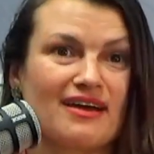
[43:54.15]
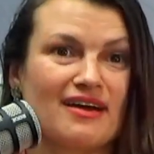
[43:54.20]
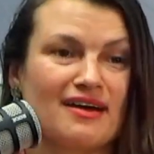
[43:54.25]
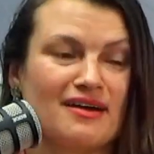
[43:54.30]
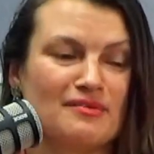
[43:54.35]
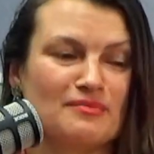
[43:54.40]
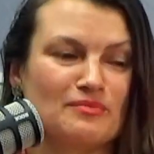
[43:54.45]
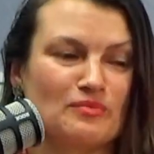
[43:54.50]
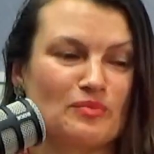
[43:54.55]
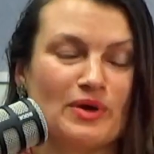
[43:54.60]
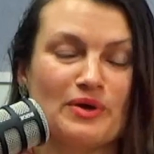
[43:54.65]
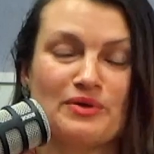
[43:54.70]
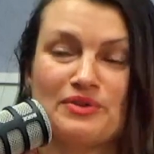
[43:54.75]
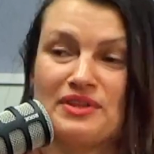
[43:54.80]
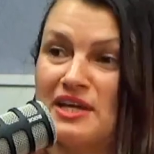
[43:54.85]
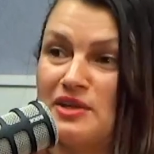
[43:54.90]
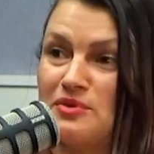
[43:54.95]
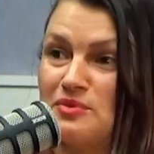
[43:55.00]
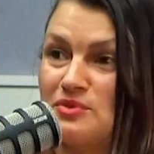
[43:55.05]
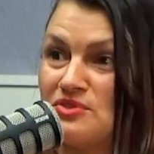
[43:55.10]

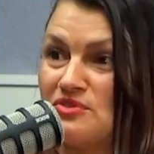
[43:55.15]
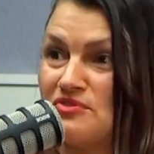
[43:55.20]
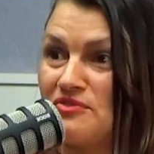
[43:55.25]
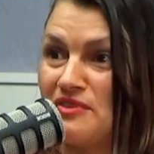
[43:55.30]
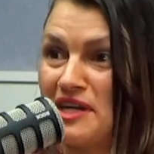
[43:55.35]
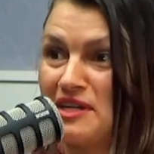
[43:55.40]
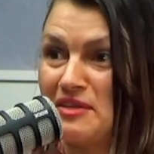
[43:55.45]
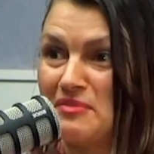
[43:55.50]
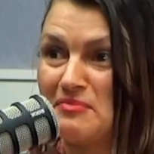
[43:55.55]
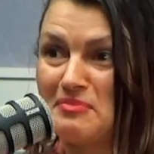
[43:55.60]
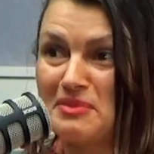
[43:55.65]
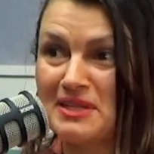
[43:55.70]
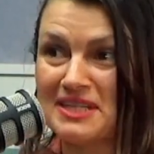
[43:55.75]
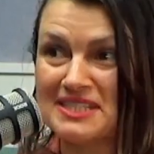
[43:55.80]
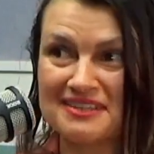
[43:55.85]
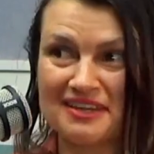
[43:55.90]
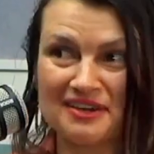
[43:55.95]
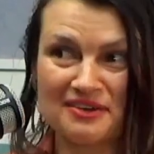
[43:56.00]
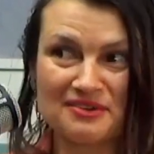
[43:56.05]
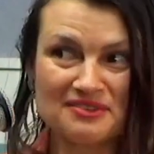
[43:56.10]
Wealth equals freedom
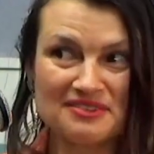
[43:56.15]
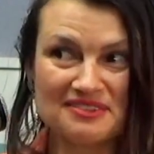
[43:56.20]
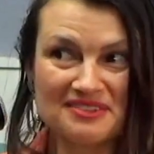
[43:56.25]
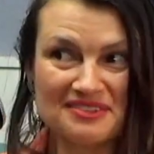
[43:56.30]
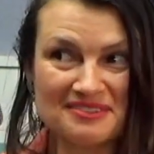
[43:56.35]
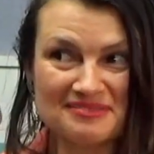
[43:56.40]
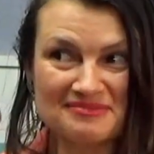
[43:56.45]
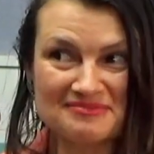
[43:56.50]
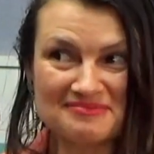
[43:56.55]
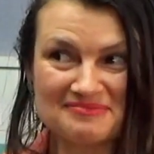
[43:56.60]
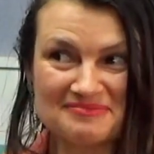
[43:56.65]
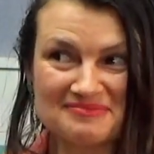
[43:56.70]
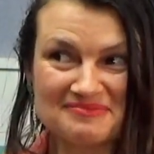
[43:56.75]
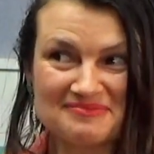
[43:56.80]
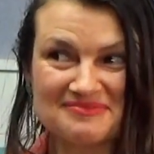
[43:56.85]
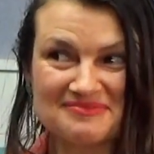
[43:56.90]
plus health.